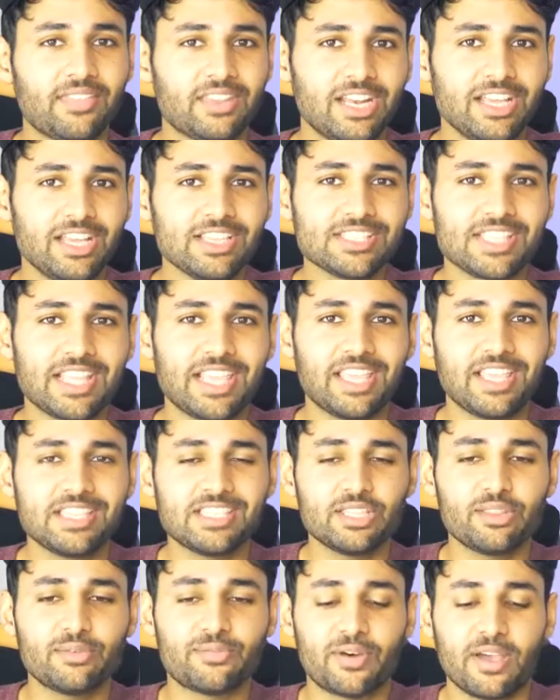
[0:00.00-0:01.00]
And the last thing is
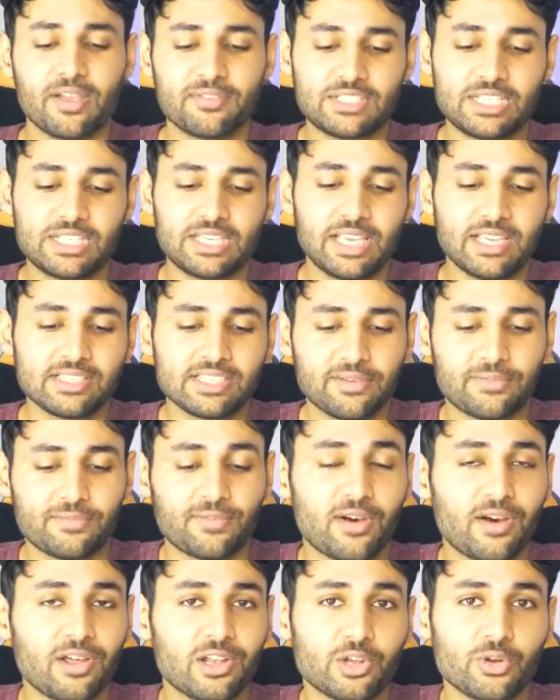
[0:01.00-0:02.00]
that the 5T has a
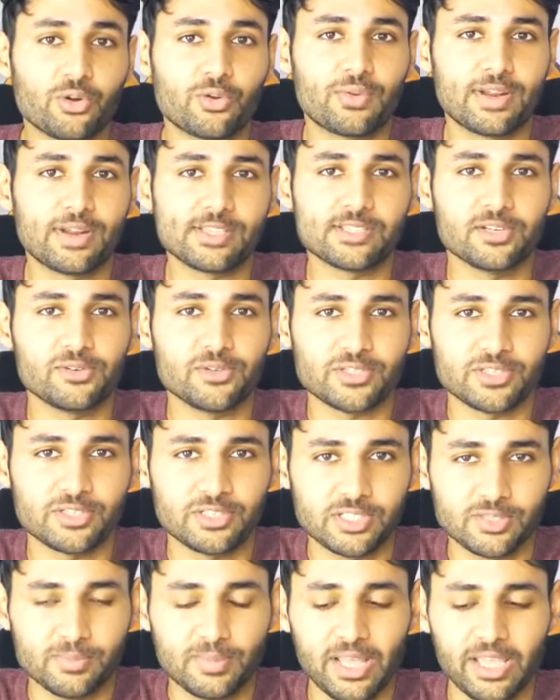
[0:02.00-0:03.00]
far lower resolution
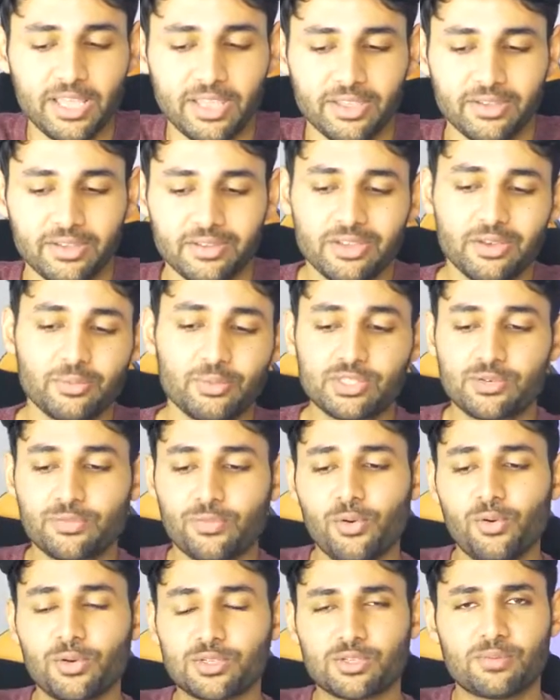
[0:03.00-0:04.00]
display, which of
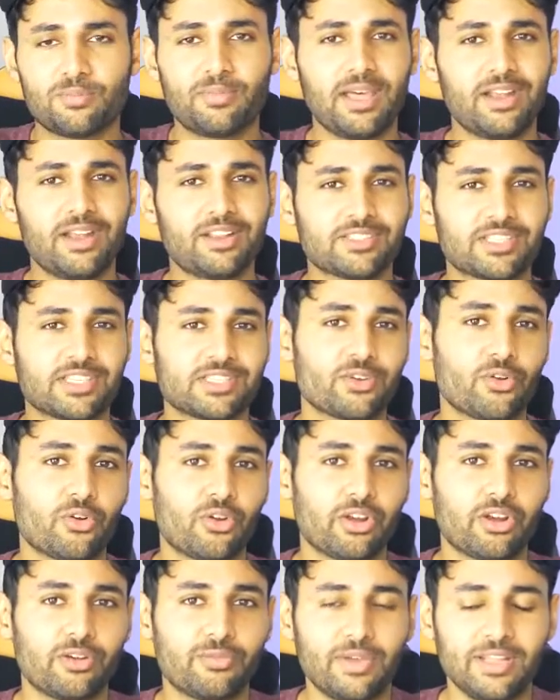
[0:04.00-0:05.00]
course on balance is not
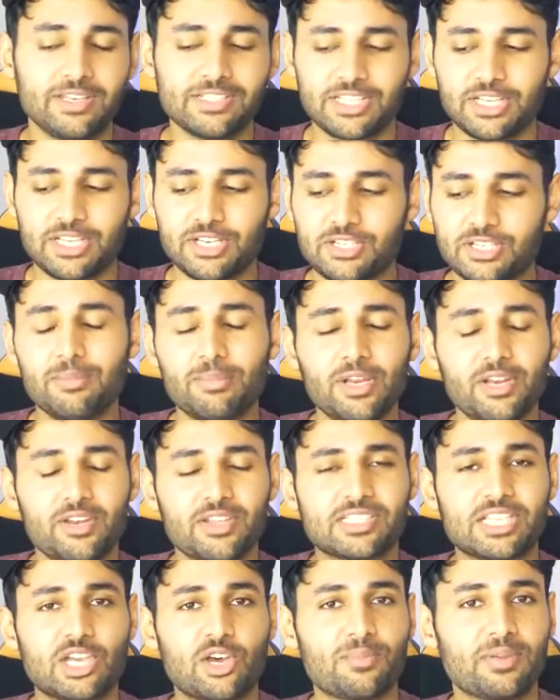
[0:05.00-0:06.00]
an advantage, but it
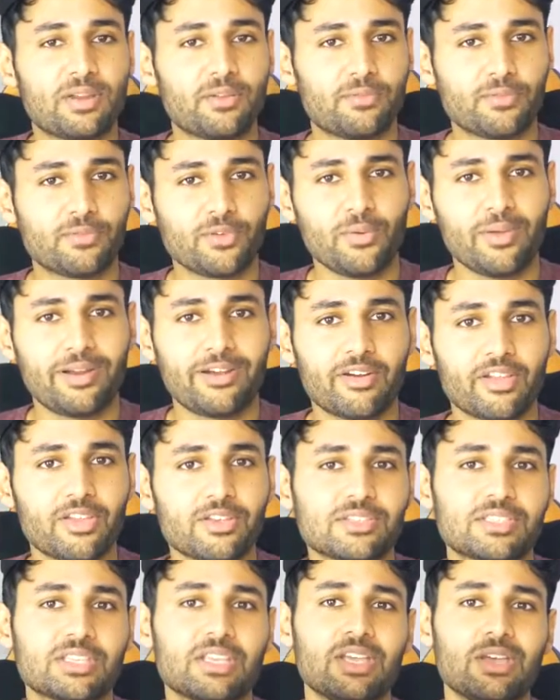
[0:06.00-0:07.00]
does help in a few
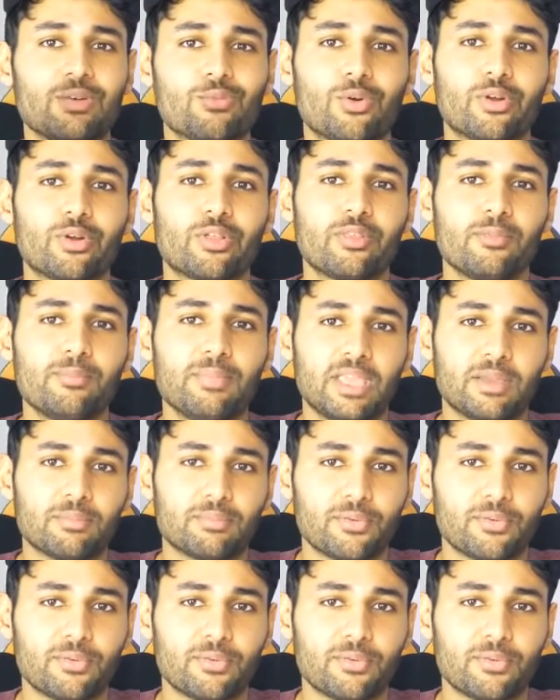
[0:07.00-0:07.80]
areas, one of them being